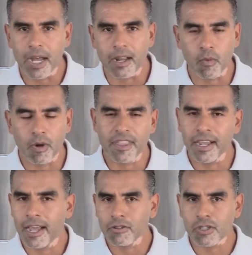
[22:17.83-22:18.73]
But one
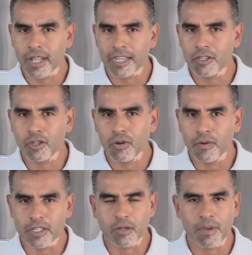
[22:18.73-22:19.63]
thing I also like to
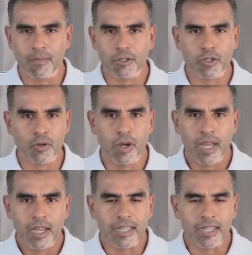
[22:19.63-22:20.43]
do is to be able to